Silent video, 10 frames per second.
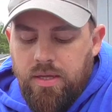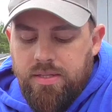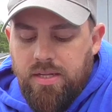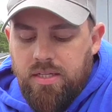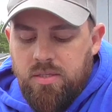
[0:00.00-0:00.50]

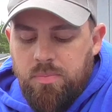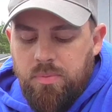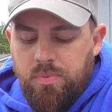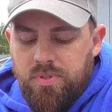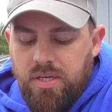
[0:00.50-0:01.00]
Not to be
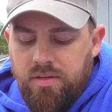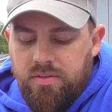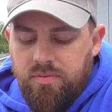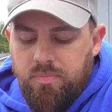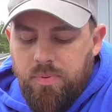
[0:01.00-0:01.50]

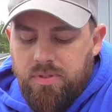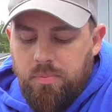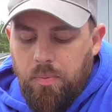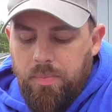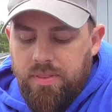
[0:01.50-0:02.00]
protective, but to
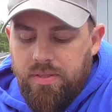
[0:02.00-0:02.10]
permit